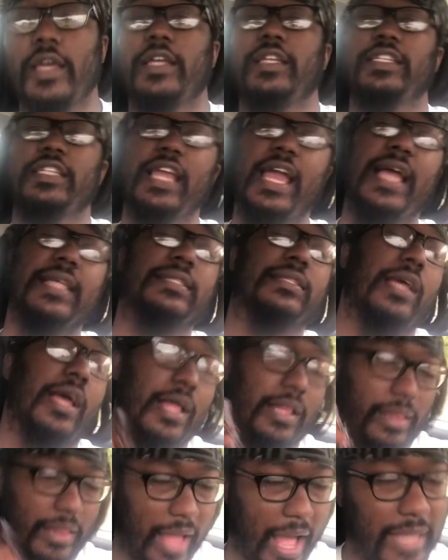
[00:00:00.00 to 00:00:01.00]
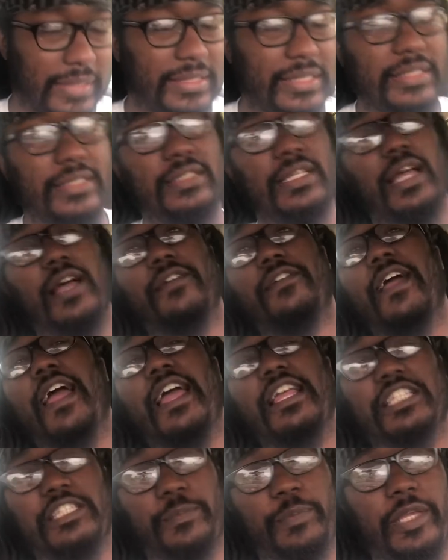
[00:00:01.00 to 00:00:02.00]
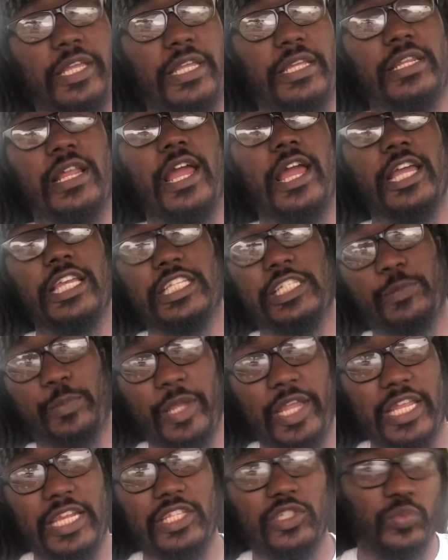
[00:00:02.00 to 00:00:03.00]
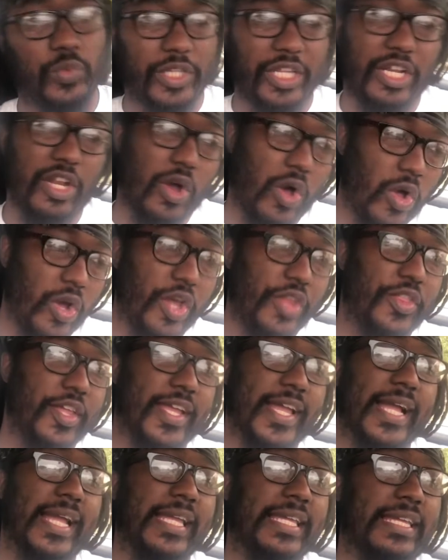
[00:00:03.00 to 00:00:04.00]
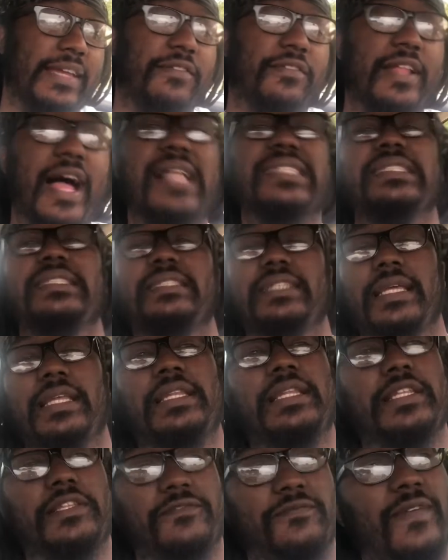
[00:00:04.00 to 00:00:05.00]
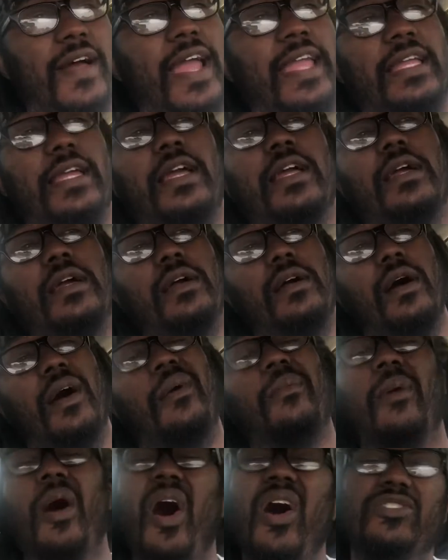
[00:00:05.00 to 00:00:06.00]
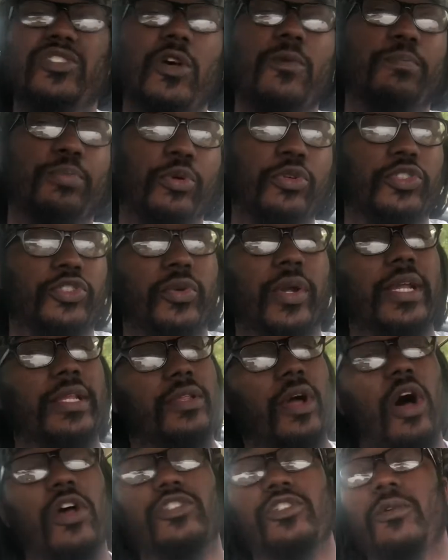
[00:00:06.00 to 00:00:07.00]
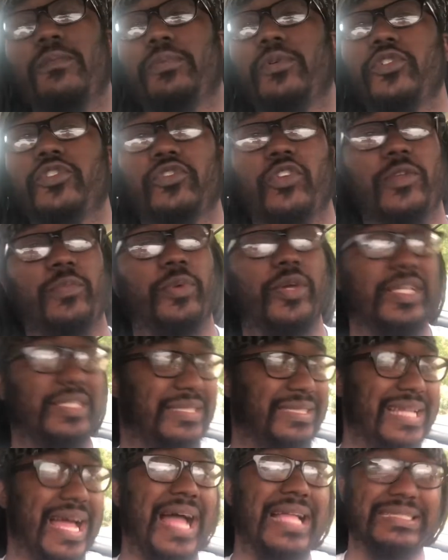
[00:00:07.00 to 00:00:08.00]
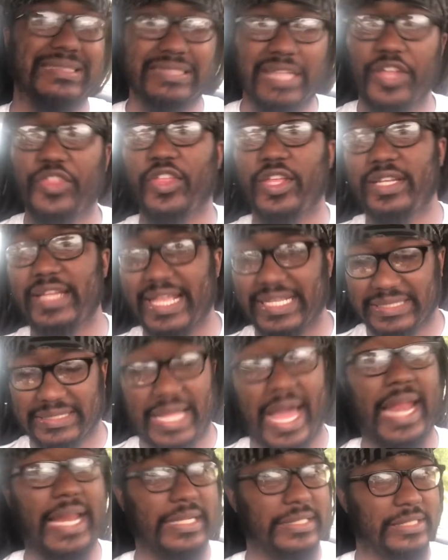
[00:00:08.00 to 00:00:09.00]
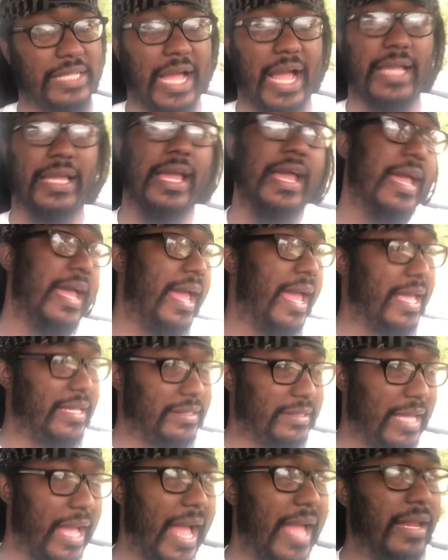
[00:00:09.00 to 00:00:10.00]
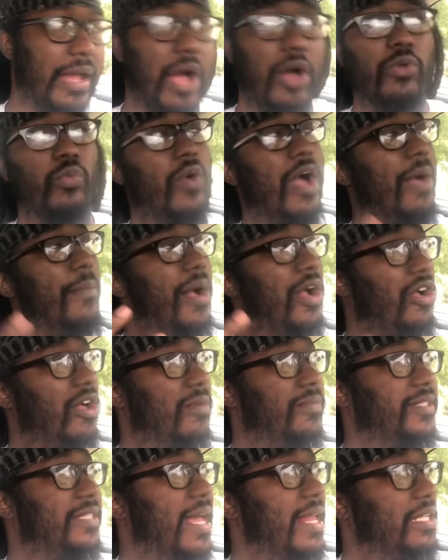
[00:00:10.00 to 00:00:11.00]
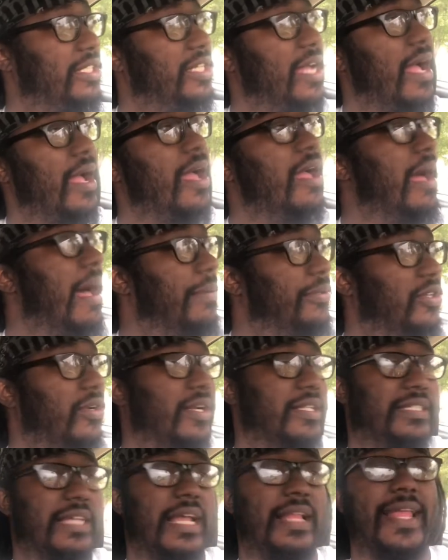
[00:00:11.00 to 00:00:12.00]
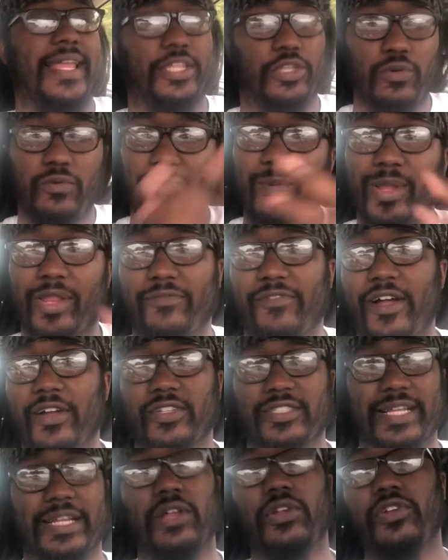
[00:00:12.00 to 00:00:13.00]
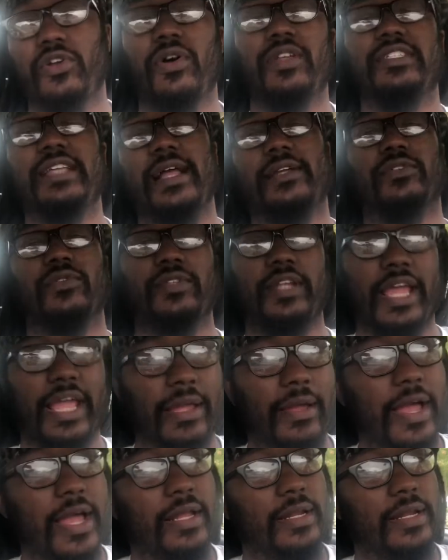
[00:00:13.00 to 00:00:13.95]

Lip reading: Yes, Laxus Dove has speed. Speed is really the only thing I can give Laxus in this fight. Also brute strength, but it's not nothing that Static Shock has not. I don't know why am I calling him Static Shock. I'm starting to sound like youth motherfuckers that don't know his actual name.